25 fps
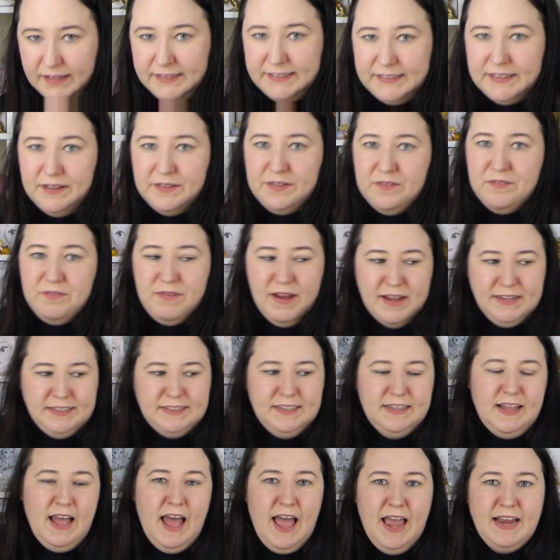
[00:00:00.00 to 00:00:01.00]
And so the
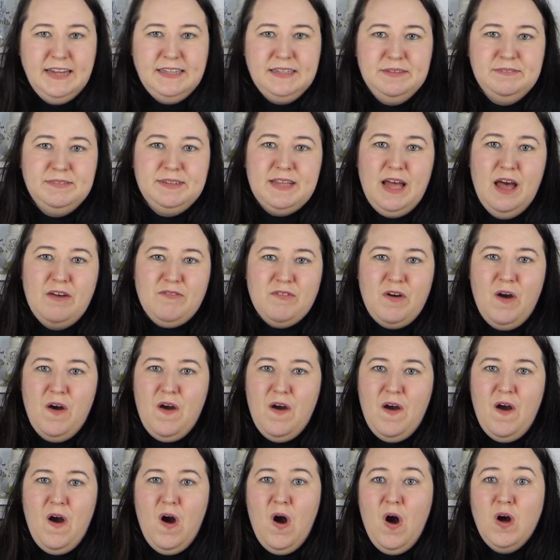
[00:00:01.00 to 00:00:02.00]
rest of the items that I've got
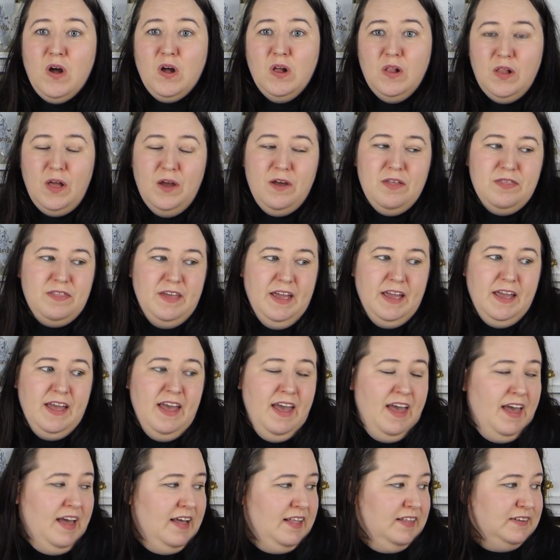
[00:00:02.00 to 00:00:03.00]
her are clothing.
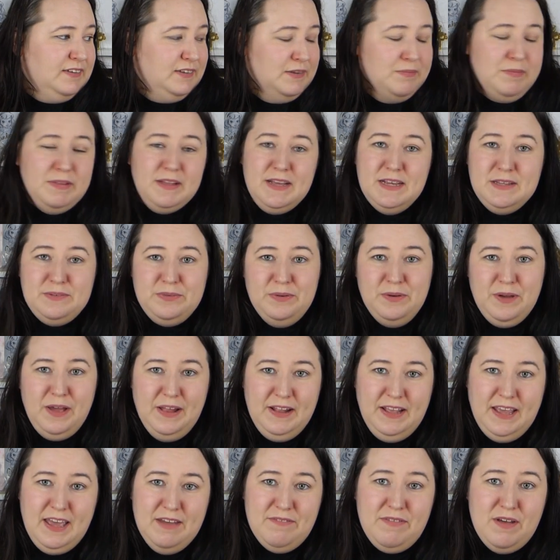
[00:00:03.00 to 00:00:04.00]
Some of these we're
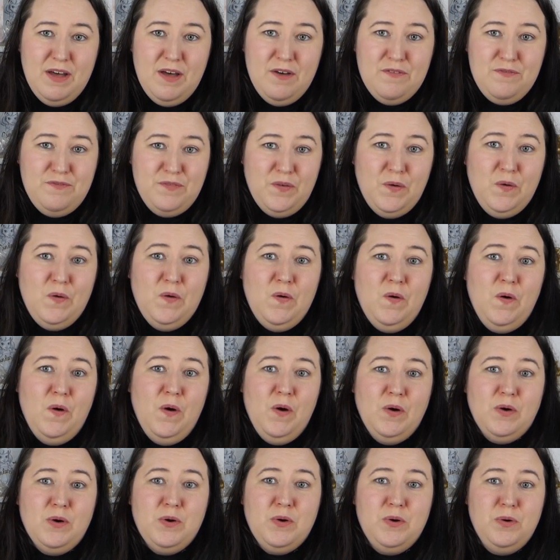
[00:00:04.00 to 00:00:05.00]
going to give her
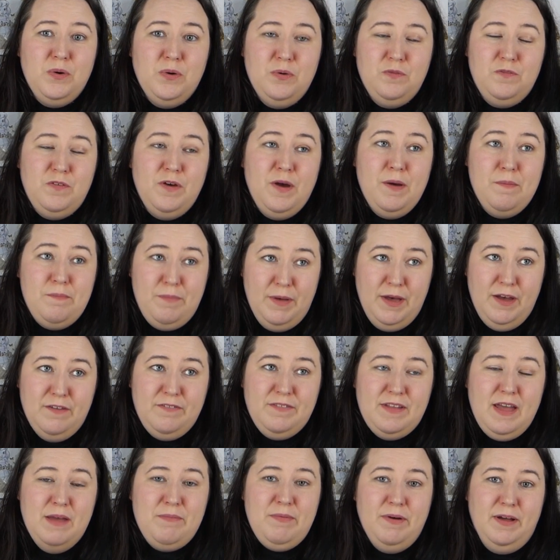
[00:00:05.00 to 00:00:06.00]
for her
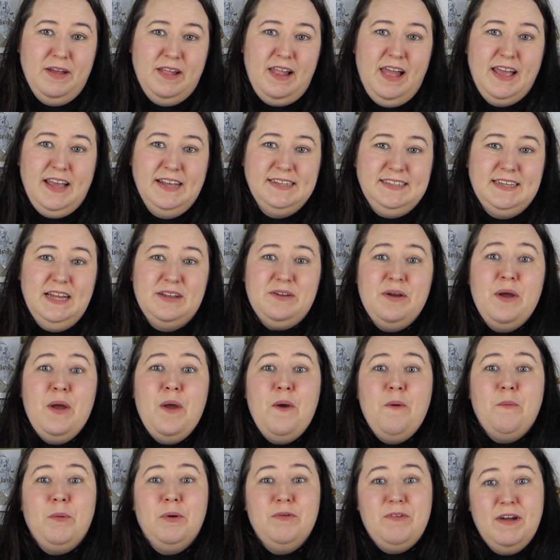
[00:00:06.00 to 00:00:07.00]
birthday, but like I said,
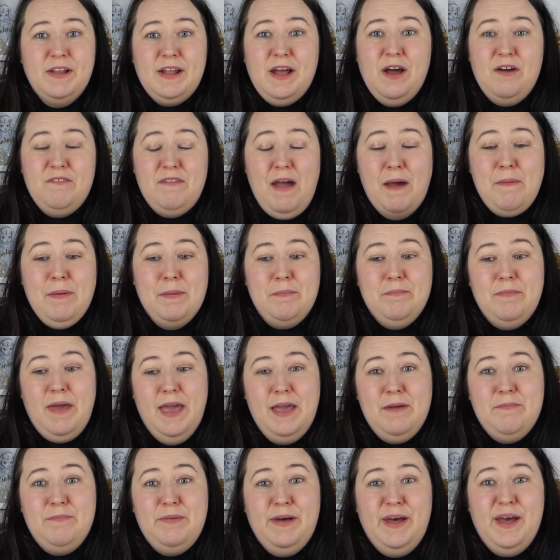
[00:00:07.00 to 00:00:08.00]
we ran out of wrapping
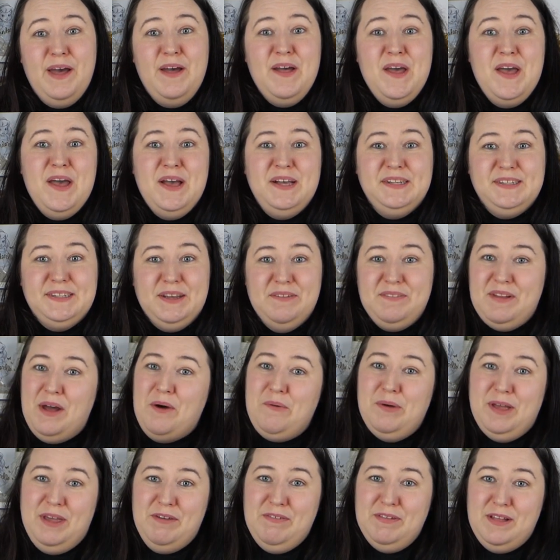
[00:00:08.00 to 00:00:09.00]
paper, so
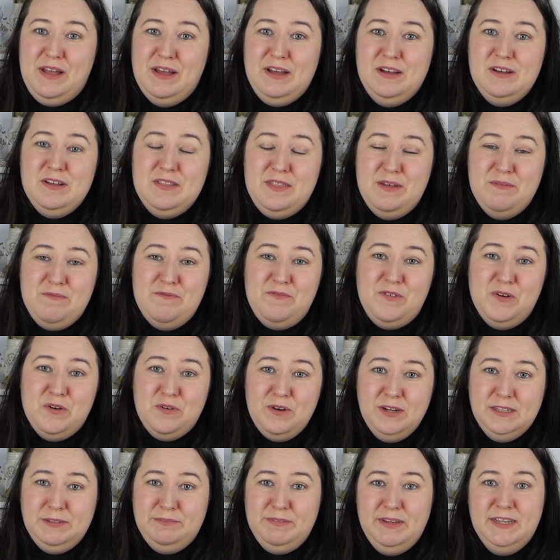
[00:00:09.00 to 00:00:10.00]
now we're giving her them for
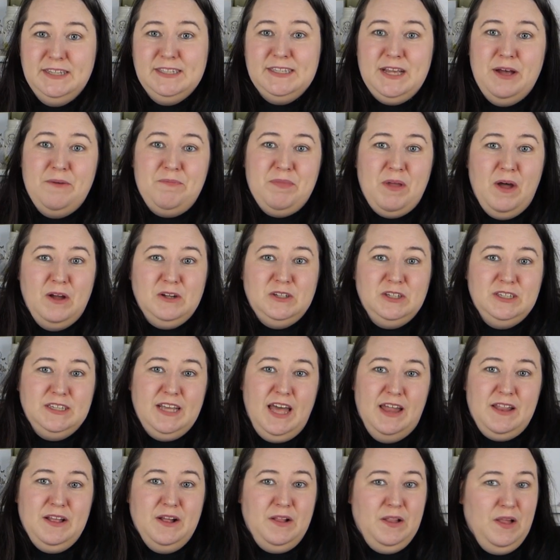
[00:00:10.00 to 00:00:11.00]
Christmas, so I'll just
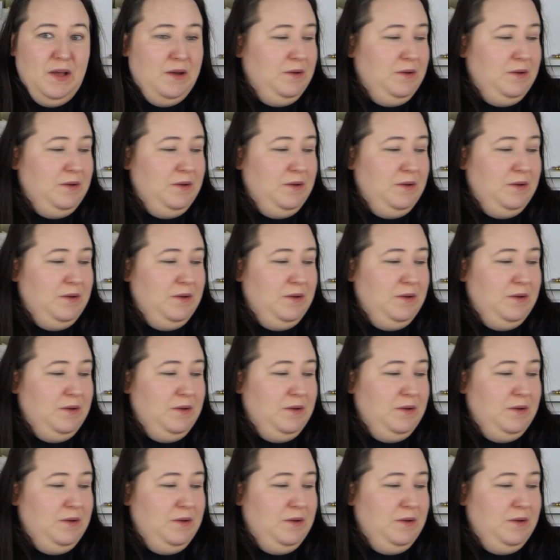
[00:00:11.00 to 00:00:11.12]
get the